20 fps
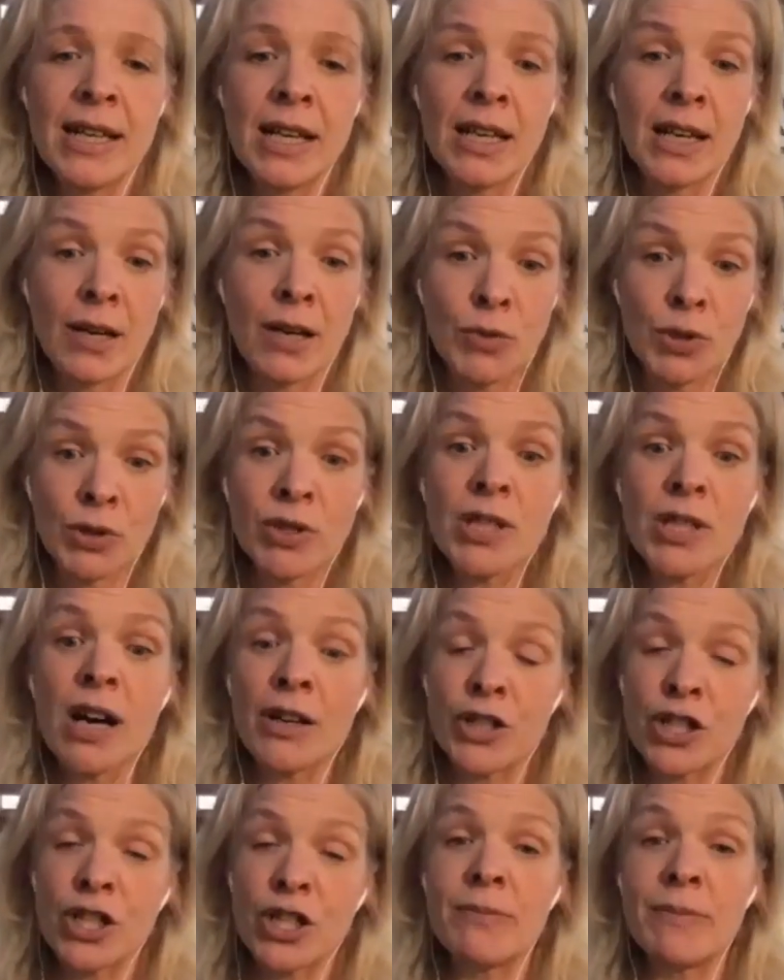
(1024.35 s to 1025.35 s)
That we'll
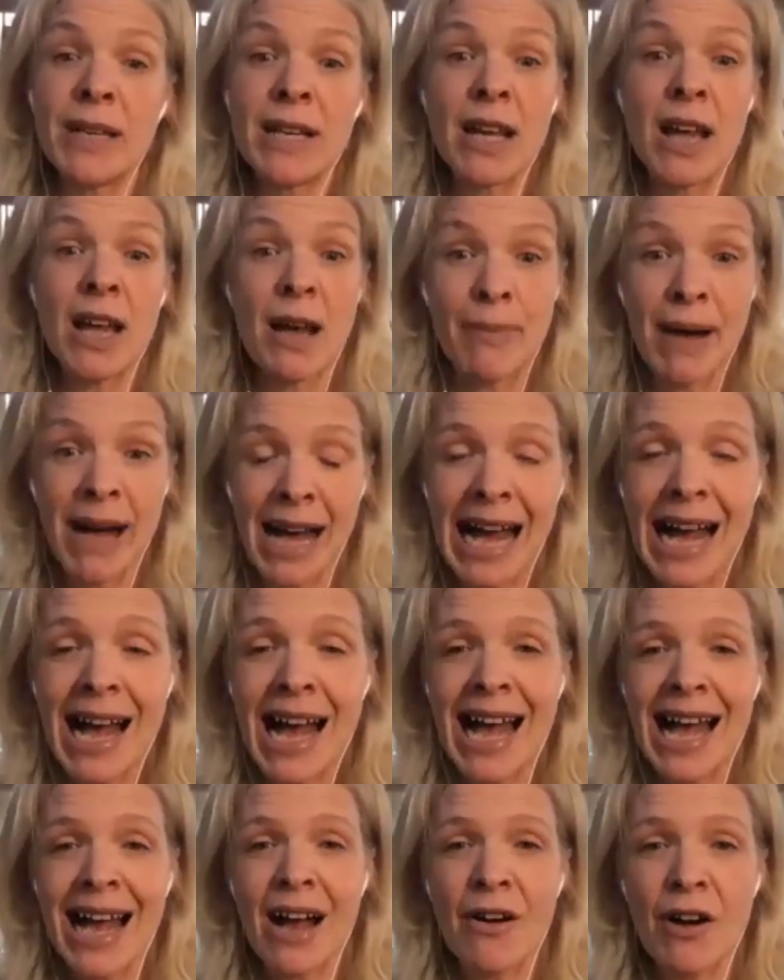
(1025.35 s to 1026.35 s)
touch in a minute about
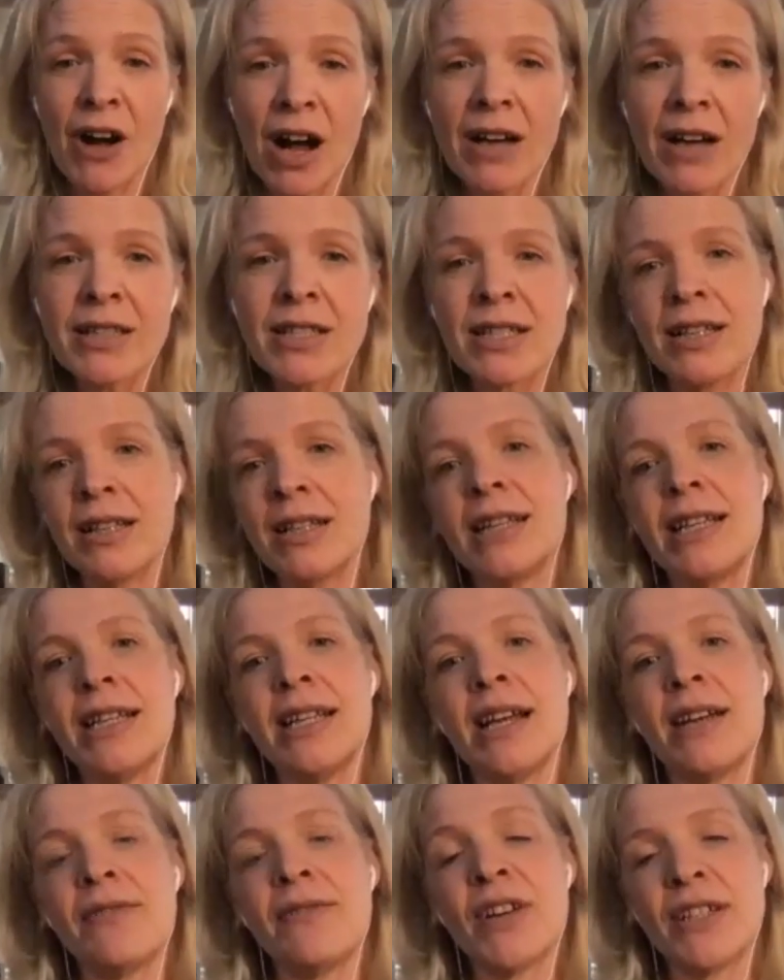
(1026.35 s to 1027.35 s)
how
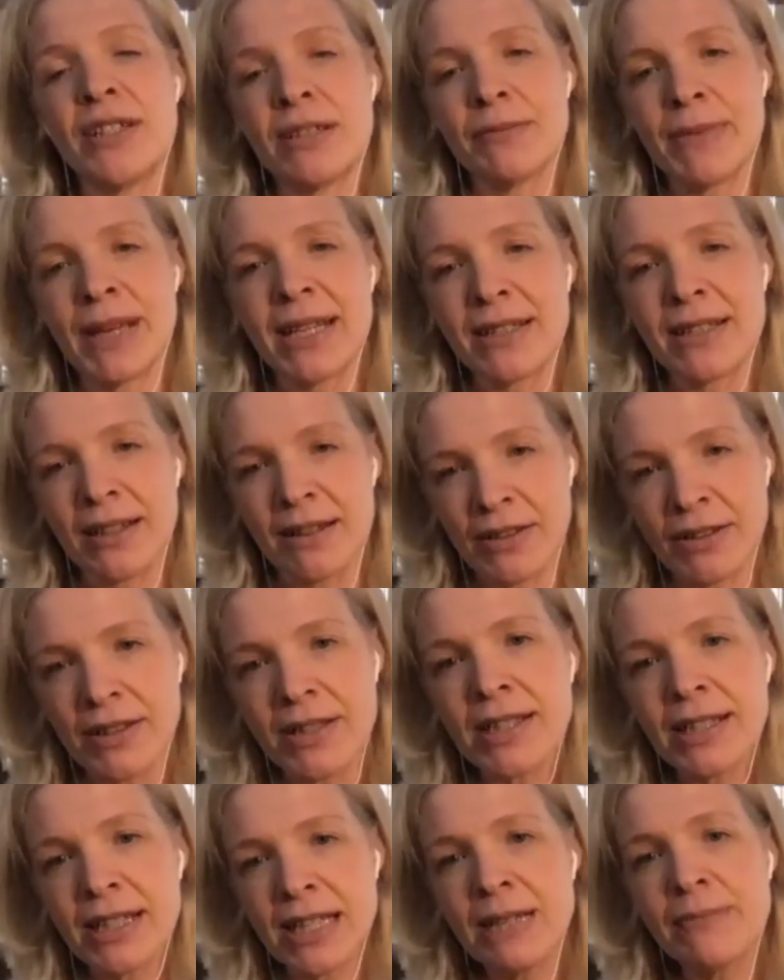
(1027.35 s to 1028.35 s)
utterly fundamental our
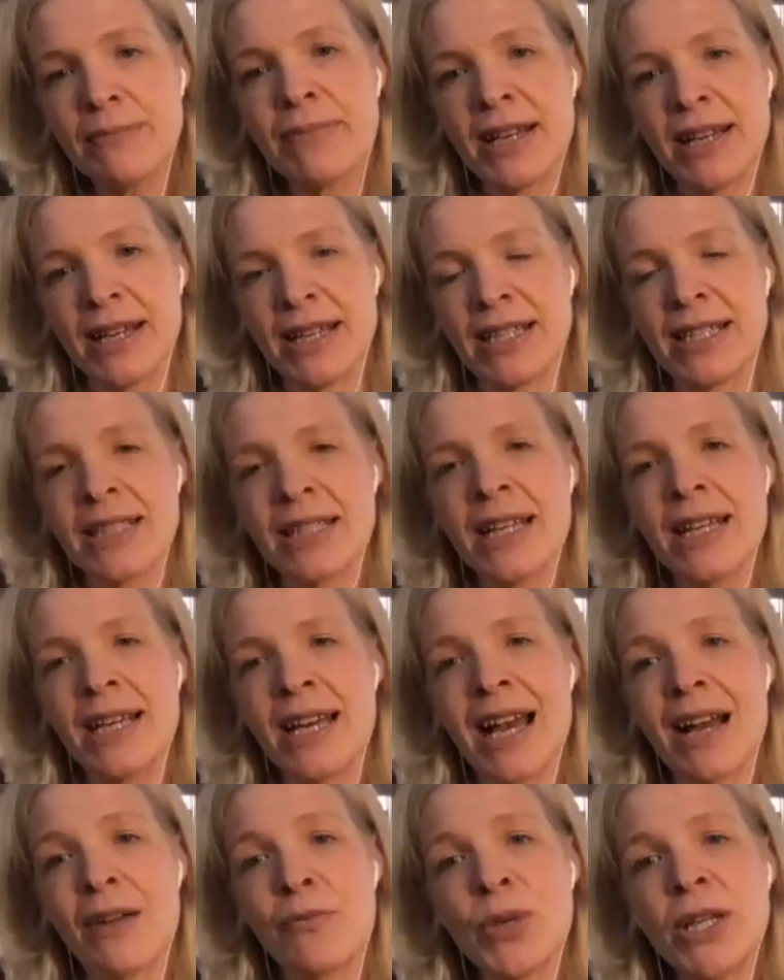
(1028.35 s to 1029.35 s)
sleep is.
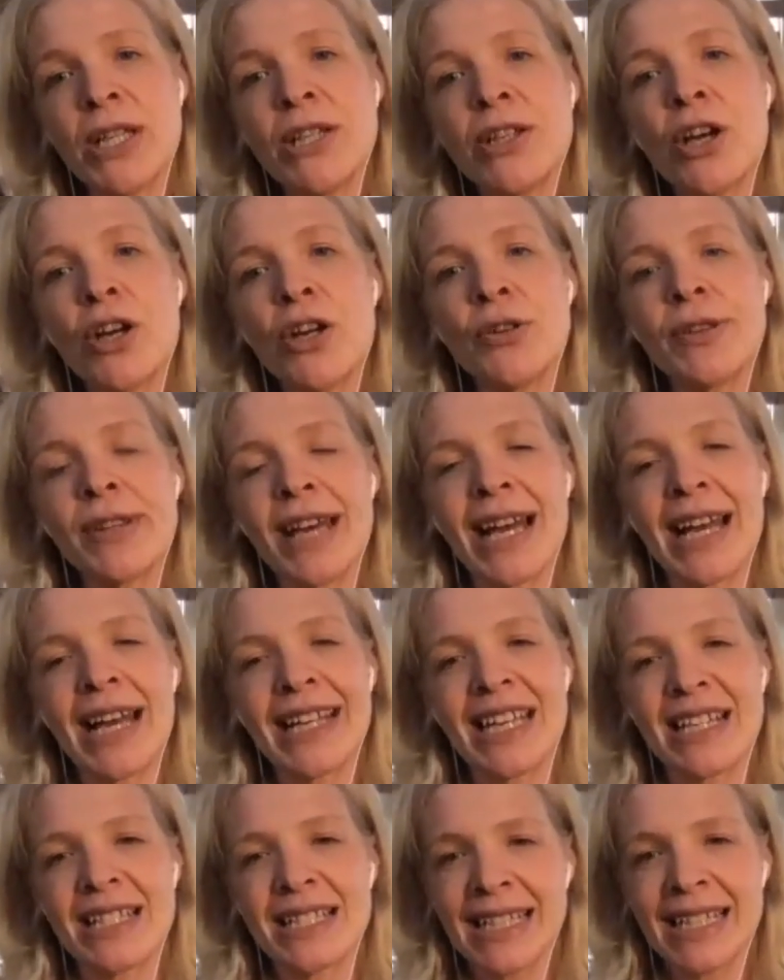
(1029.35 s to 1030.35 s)
And we know that
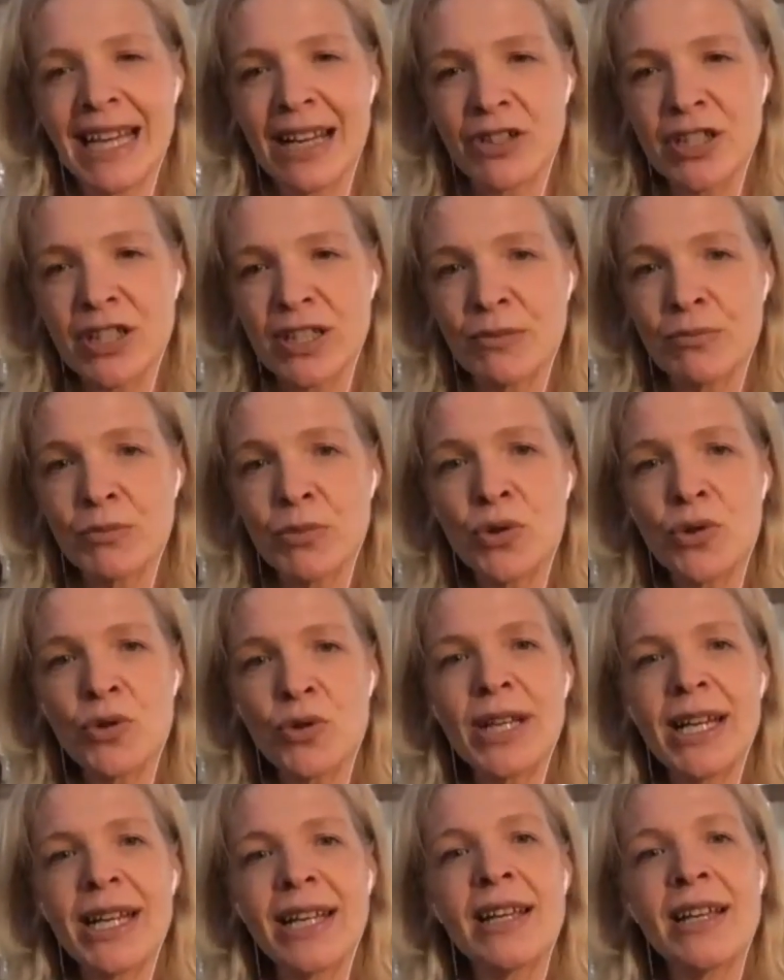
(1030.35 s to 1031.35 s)
getting out in the
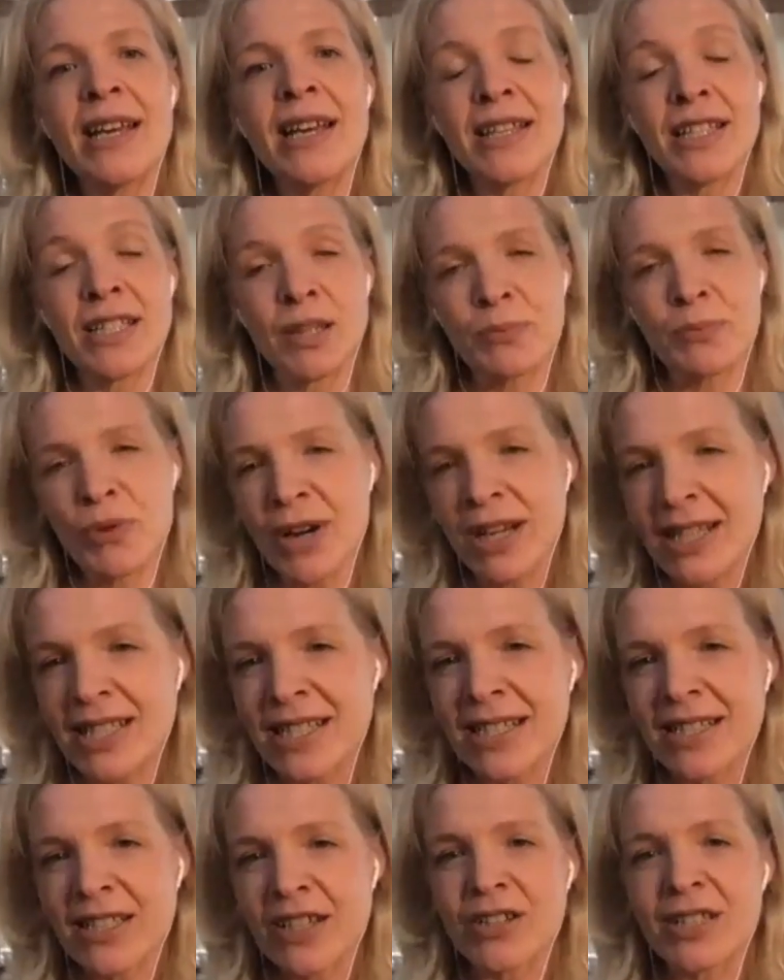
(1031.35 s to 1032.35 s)
morning
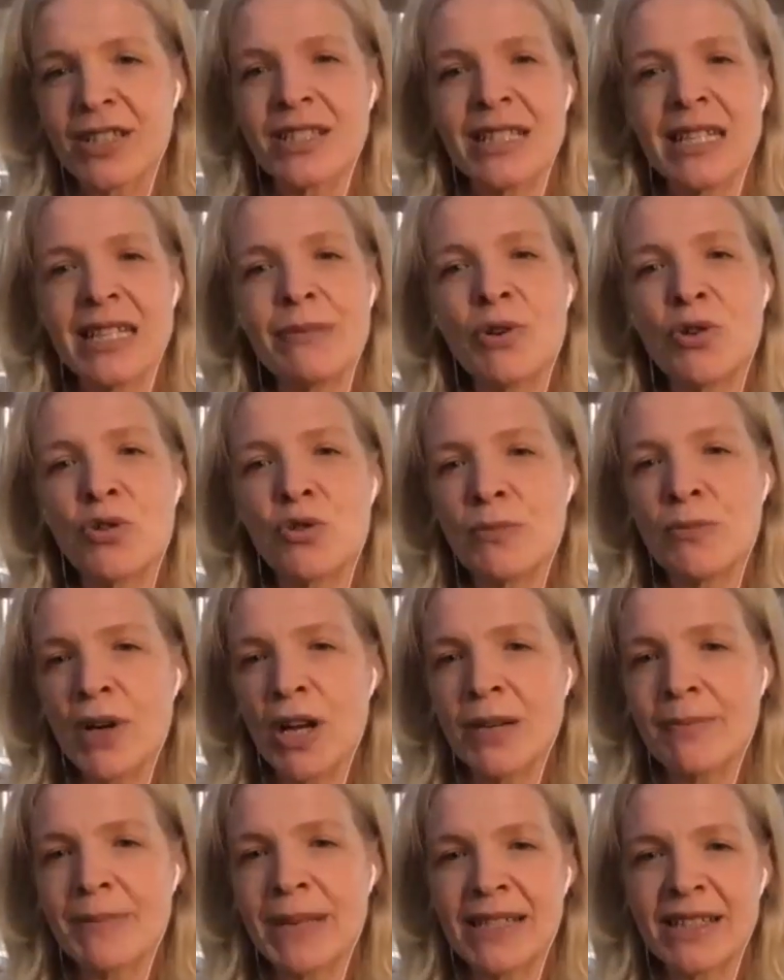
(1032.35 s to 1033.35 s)
suppresses our sleep
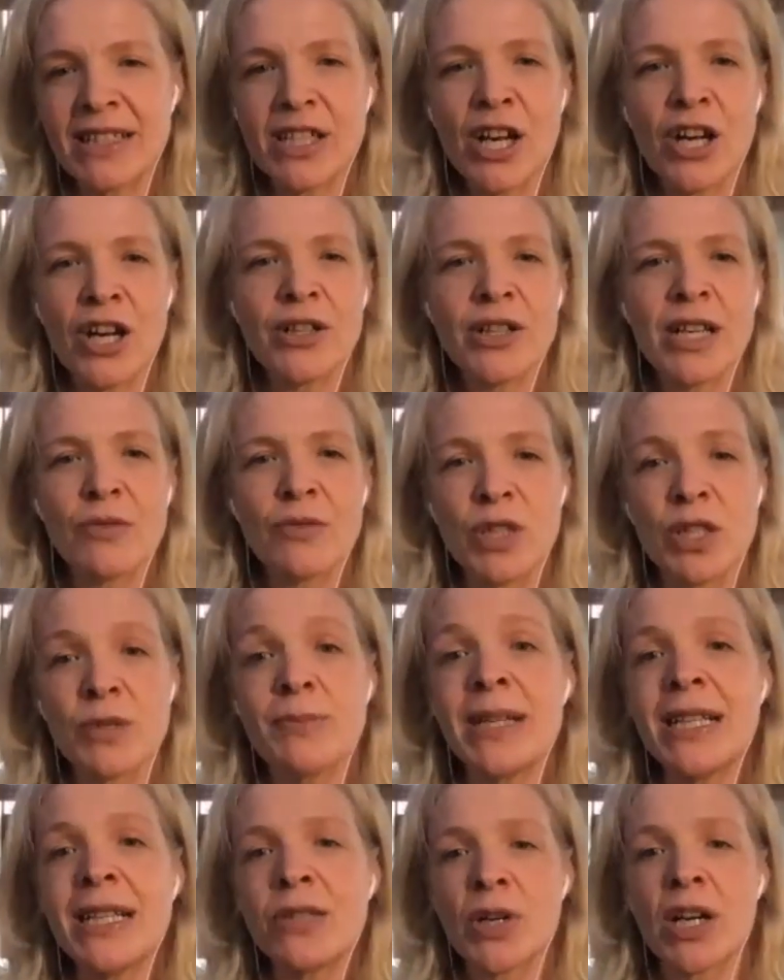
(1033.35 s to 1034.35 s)
hormone, melatonin, which
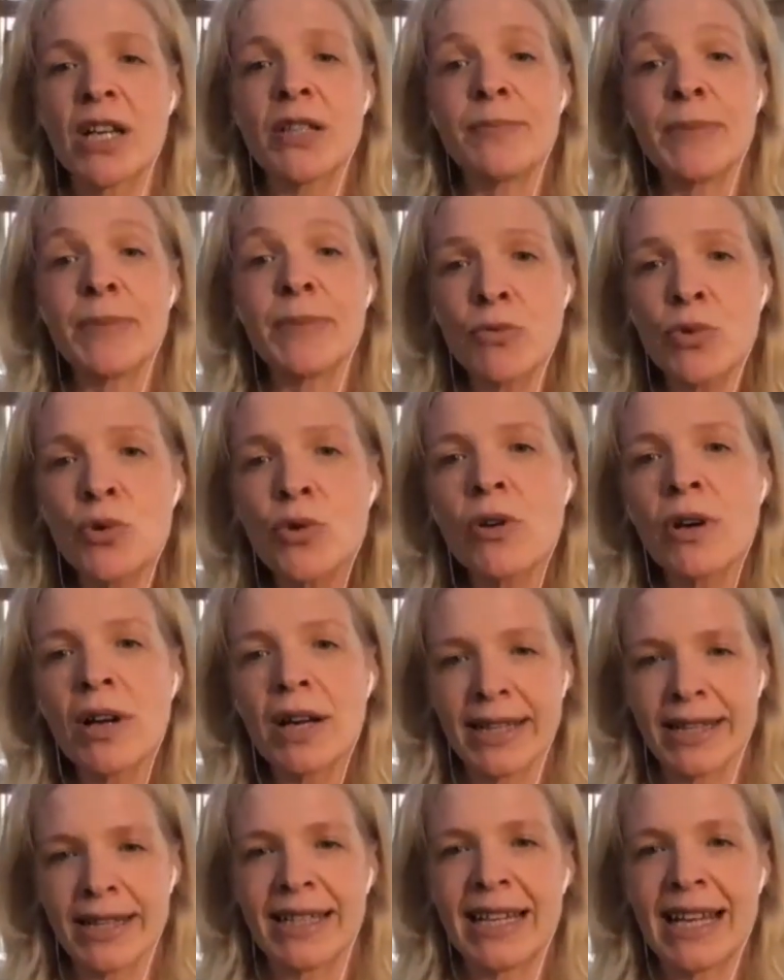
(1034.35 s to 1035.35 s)
means we're going to be more
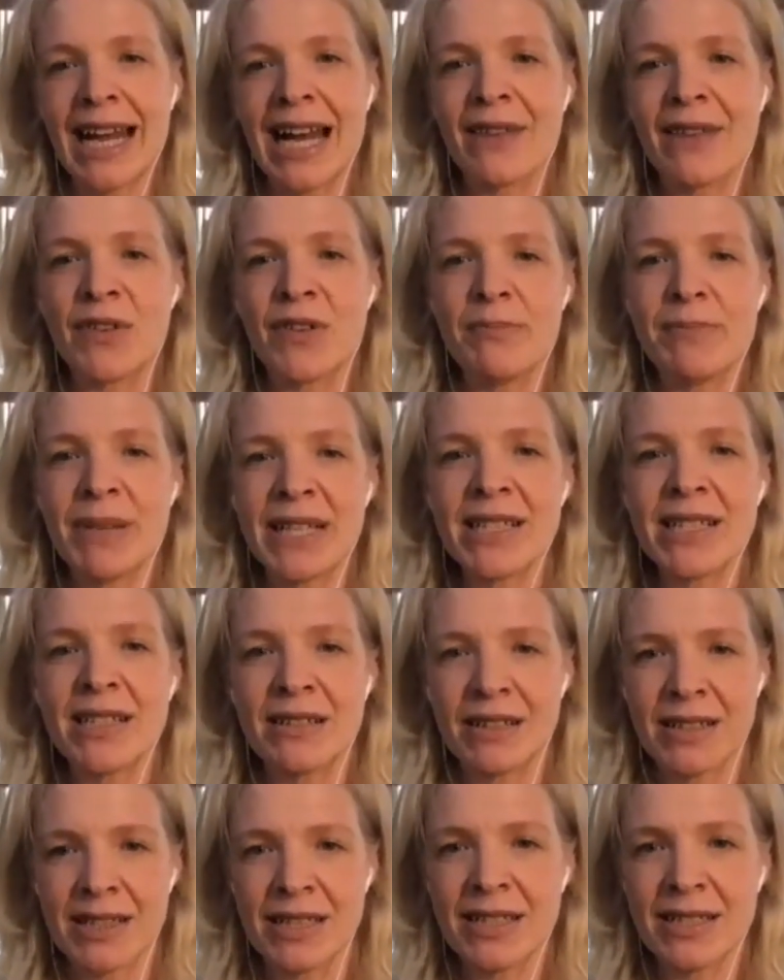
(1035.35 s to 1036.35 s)
likely have a better
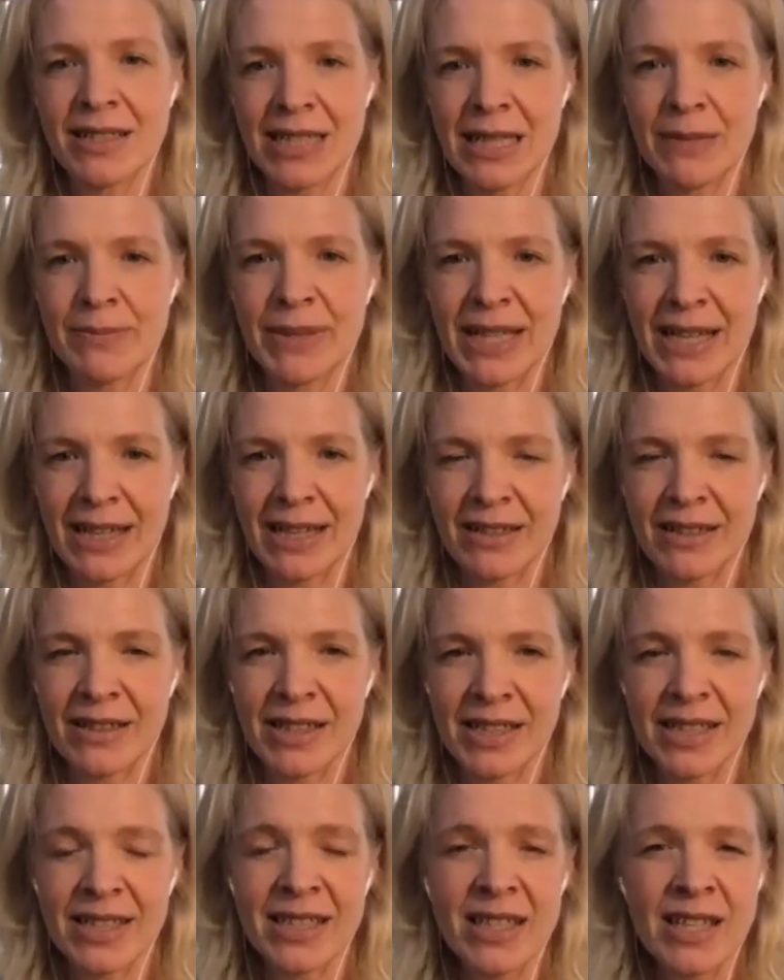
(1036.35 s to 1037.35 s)
night's sleep that
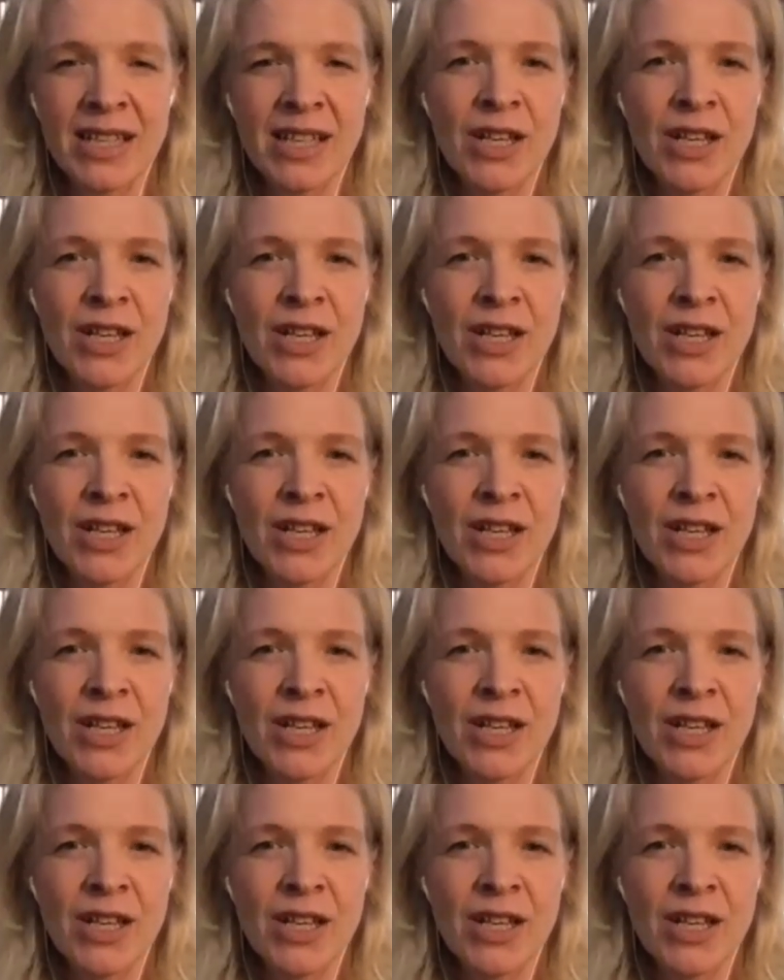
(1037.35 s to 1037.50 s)
night.